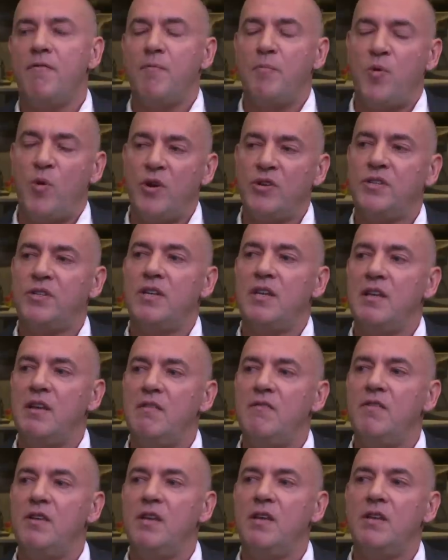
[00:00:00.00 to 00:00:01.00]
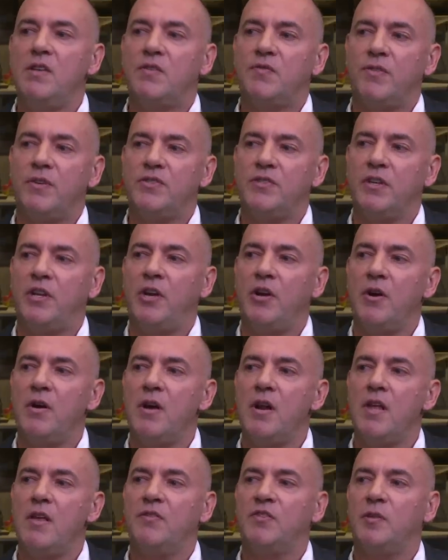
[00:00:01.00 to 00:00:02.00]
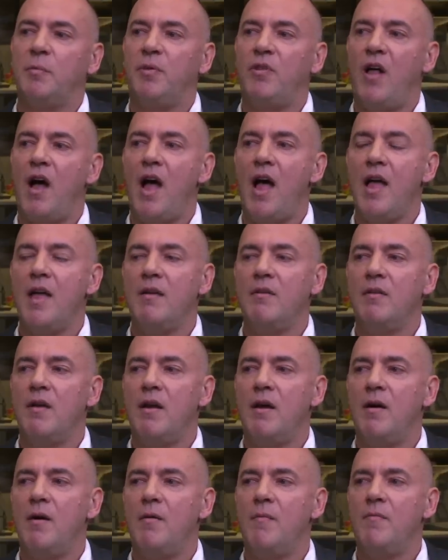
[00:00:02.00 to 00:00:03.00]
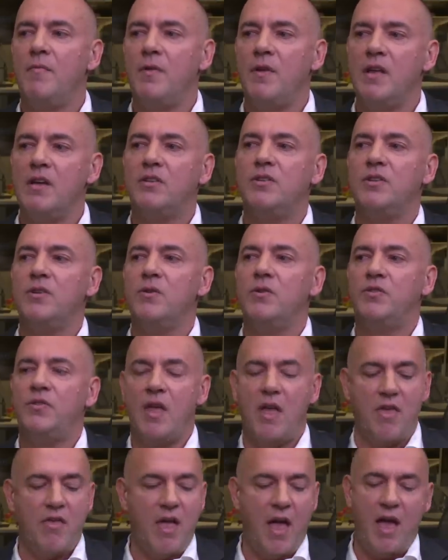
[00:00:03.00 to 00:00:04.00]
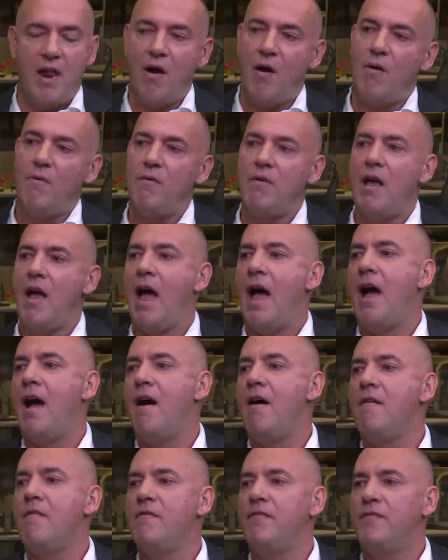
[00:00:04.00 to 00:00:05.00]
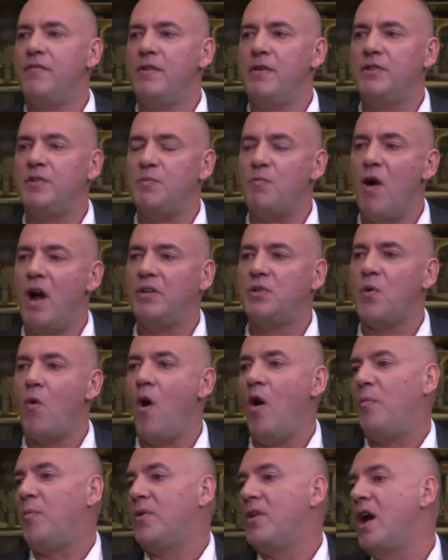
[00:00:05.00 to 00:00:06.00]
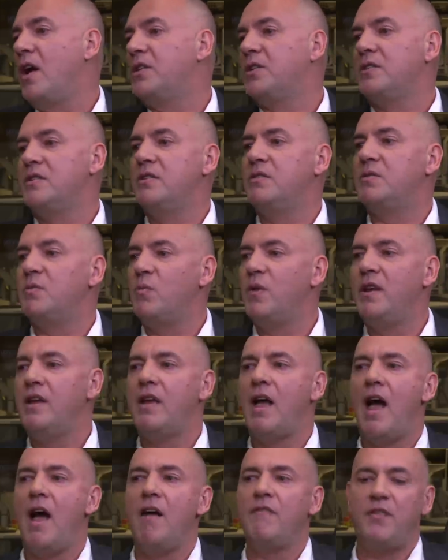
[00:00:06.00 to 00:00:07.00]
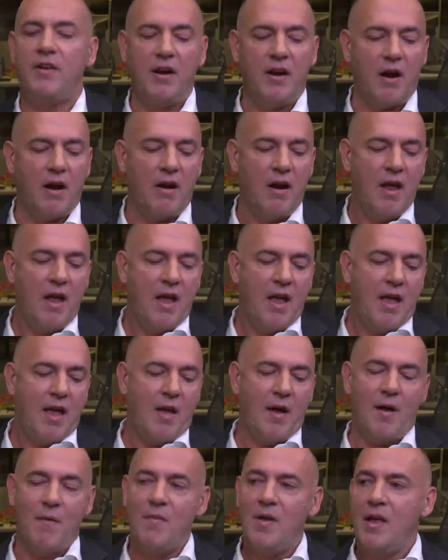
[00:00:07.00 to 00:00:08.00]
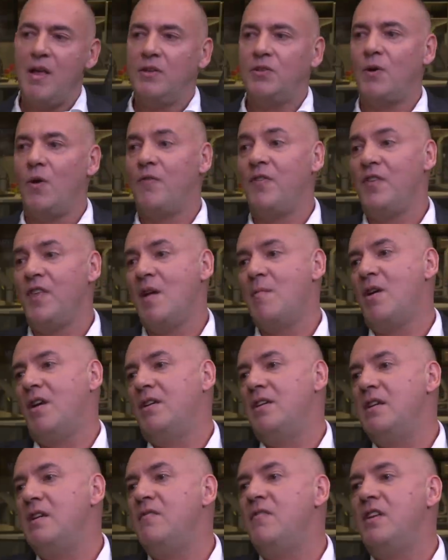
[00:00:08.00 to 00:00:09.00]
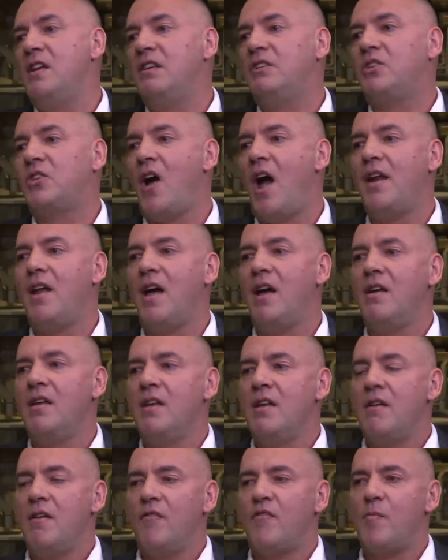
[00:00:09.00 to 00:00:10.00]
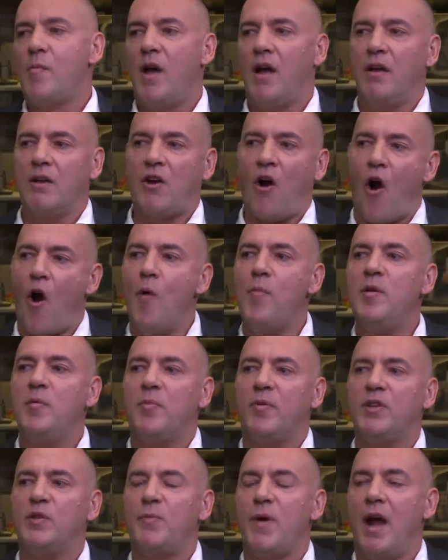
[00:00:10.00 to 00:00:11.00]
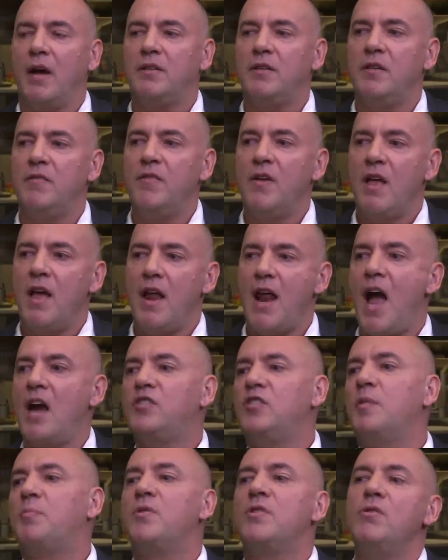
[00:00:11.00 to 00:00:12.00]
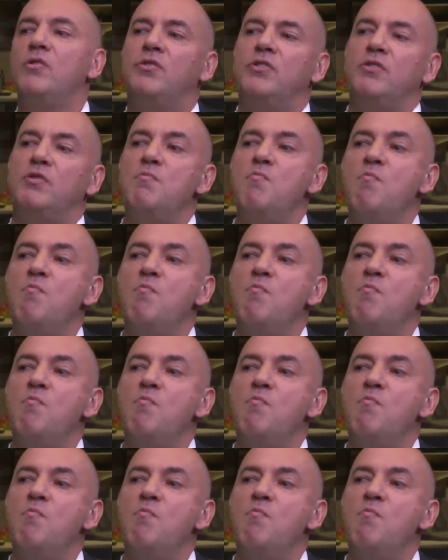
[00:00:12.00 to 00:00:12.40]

pushing E Vs for security of supply um, issues. They, they don't have as much oil production as we have here. Um, so if you think about an E V in China, from a carbon perspective, it actually produces